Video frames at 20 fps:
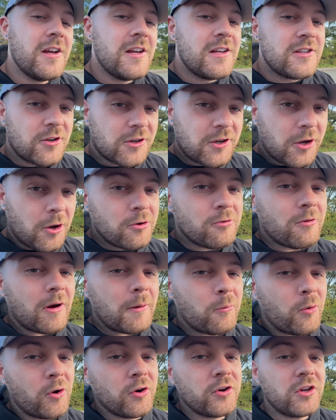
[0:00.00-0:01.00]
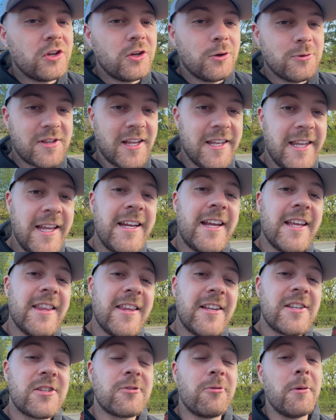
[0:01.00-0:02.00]
So go and grab one, use the link in the
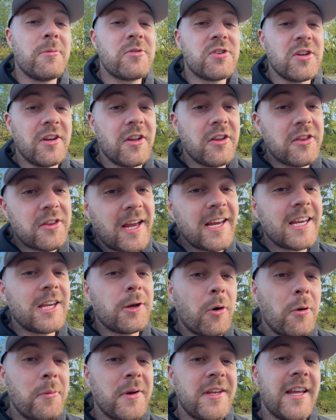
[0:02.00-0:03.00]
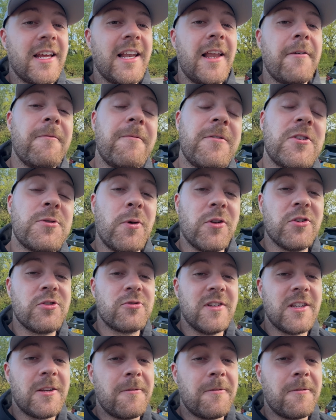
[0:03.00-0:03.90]
description. Thank you OBD11 for sponsoring this